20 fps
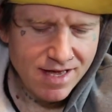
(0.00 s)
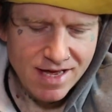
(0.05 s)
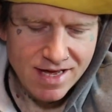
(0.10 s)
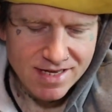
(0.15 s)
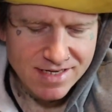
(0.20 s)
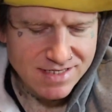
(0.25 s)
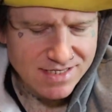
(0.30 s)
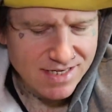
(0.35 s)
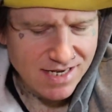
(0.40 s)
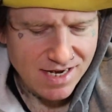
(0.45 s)

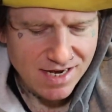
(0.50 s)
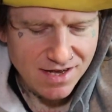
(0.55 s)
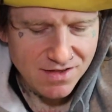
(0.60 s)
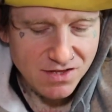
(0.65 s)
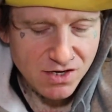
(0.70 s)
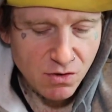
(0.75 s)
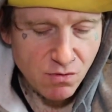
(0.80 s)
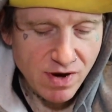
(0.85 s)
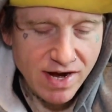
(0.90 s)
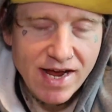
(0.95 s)
has uh,
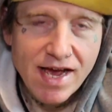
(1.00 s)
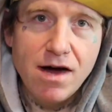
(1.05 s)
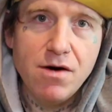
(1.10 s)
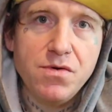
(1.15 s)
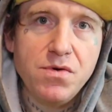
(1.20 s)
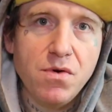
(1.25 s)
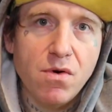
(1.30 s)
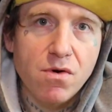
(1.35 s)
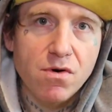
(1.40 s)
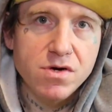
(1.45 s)
The Great
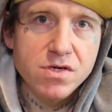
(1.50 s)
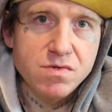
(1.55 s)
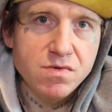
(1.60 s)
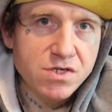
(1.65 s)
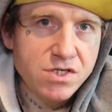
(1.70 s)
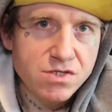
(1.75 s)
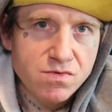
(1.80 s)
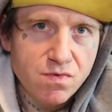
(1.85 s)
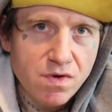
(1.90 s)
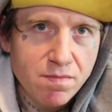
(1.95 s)
Outdoors,
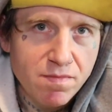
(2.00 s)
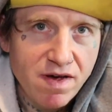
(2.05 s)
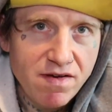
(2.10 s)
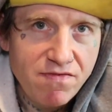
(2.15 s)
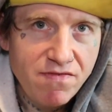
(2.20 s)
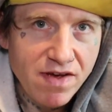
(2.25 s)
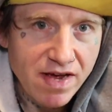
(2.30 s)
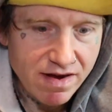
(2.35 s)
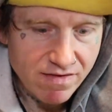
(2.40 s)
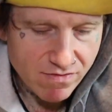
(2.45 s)
which is one of my
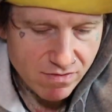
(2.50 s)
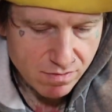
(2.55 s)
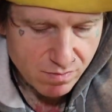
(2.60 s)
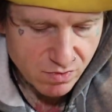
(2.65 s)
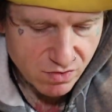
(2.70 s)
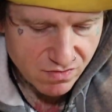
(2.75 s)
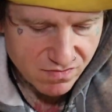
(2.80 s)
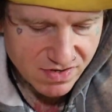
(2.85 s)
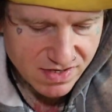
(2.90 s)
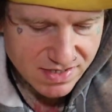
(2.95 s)
favorite
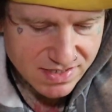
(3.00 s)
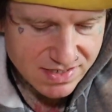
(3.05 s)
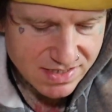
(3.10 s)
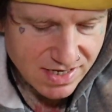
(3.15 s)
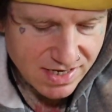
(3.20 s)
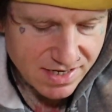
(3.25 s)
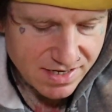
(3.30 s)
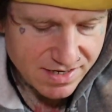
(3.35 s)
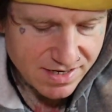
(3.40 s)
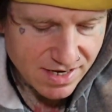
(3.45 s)
movies,
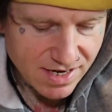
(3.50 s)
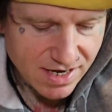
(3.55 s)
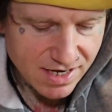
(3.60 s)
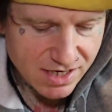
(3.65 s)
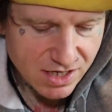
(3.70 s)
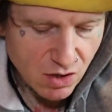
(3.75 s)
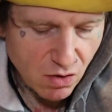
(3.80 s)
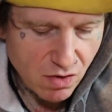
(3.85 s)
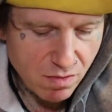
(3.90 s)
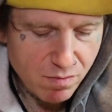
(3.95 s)
and uh,
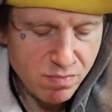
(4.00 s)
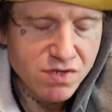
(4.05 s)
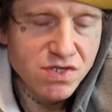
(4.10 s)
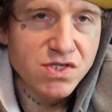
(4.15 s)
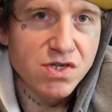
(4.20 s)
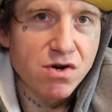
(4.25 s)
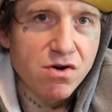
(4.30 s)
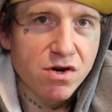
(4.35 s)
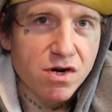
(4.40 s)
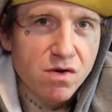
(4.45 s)
Going
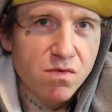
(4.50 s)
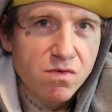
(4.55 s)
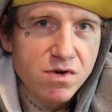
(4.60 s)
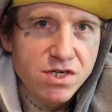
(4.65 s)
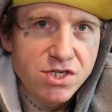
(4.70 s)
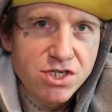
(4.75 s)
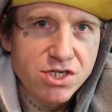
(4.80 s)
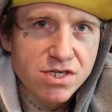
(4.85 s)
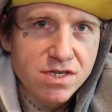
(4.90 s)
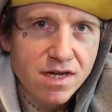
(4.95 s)
Berserk,
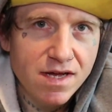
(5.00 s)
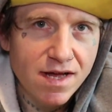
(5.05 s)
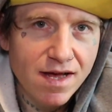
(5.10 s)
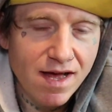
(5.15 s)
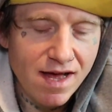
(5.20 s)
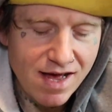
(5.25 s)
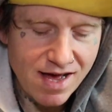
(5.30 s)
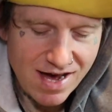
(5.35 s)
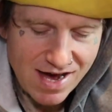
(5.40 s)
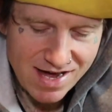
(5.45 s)
which
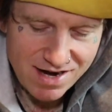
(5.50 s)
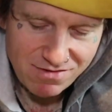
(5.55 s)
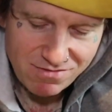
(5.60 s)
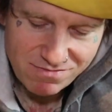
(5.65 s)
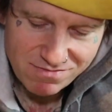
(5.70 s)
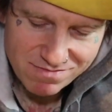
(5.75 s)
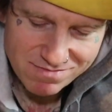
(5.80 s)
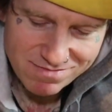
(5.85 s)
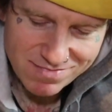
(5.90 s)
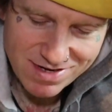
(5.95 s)
I
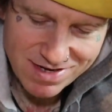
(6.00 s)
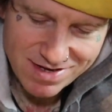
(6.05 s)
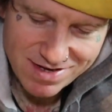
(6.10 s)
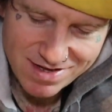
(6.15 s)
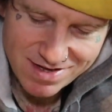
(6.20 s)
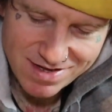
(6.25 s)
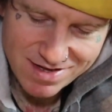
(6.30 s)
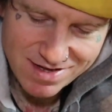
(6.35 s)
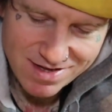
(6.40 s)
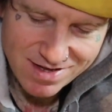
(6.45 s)
don't...
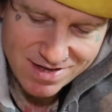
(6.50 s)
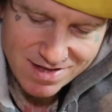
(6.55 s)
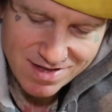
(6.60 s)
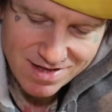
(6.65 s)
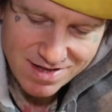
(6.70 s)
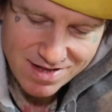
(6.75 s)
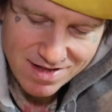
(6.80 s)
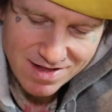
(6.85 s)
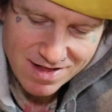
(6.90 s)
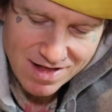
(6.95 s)

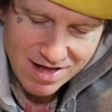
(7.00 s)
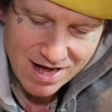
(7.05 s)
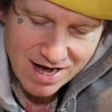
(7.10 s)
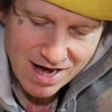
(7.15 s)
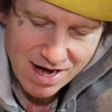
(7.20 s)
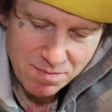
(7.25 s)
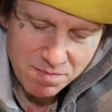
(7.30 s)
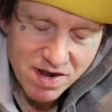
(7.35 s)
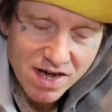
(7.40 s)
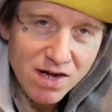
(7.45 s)

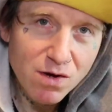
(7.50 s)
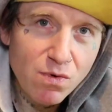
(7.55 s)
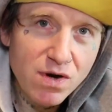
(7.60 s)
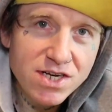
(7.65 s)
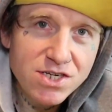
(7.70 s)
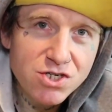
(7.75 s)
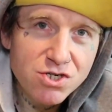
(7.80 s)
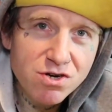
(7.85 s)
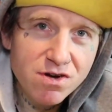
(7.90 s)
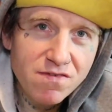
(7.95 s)
I'm not
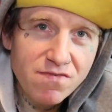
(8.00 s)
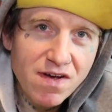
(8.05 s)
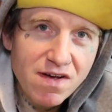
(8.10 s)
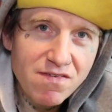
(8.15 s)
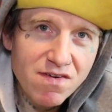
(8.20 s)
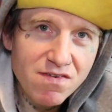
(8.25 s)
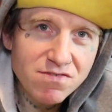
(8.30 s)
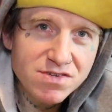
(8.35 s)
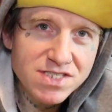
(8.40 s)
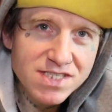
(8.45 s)
quite sure if
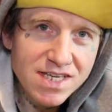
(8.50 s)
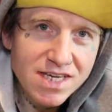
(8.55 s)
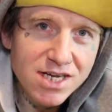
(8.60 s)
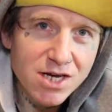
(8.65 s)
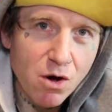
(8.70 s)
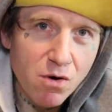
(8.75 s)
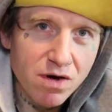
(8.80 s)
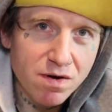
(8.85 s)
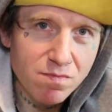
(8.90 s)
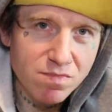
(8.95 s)
I've ever seen
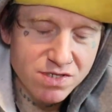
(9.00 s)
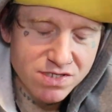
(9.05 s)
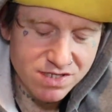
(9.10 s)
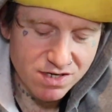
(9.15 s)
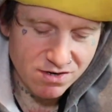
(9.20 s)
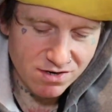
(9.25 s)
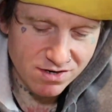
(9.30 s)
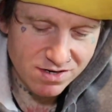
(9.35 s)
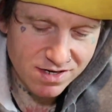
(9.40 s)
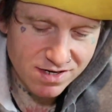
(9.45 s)
Going
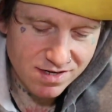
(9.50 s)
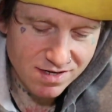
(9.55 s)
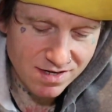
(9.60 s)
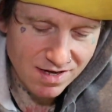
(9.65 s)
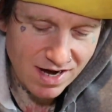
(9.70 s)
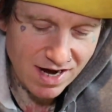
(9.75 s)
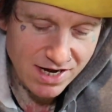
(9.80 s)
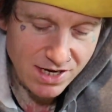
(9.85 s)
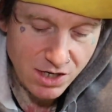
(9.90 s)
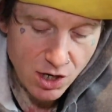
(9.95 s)
Berserk.
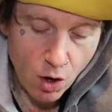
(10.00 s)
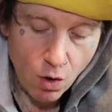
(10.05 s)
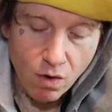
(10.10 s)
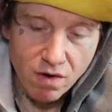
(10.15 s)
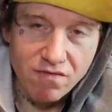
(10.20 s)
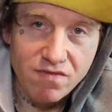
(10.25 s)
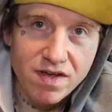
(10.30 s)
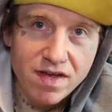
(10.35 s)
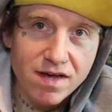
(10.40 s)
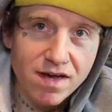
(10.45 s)
I know
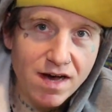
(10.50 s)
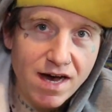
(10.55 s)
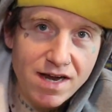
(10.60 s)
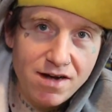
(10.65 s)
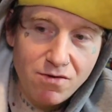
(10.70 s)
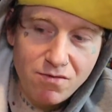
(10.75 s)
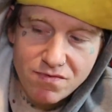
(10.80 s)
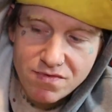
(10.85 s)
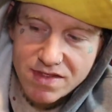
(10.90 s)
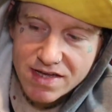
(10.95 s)
of it, I
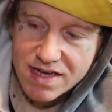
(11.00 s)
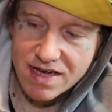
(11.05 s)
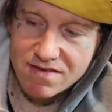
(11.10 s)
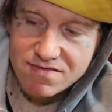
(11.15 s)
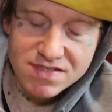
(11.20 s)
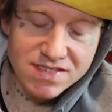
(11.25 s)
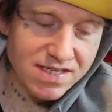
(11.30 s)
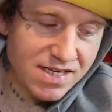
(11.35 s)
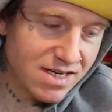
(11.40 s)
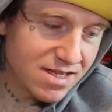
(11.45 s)
don't think
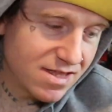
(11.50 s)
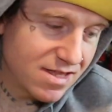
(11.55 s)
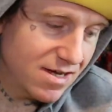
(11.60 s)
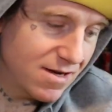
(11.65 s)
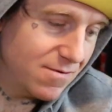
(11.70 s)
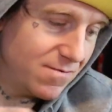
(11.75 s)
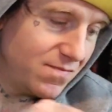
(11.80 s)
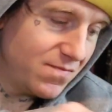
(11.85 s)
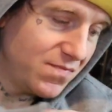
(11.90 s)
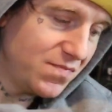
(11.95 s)
I've seen it
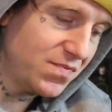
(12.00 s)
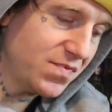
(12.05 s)
though.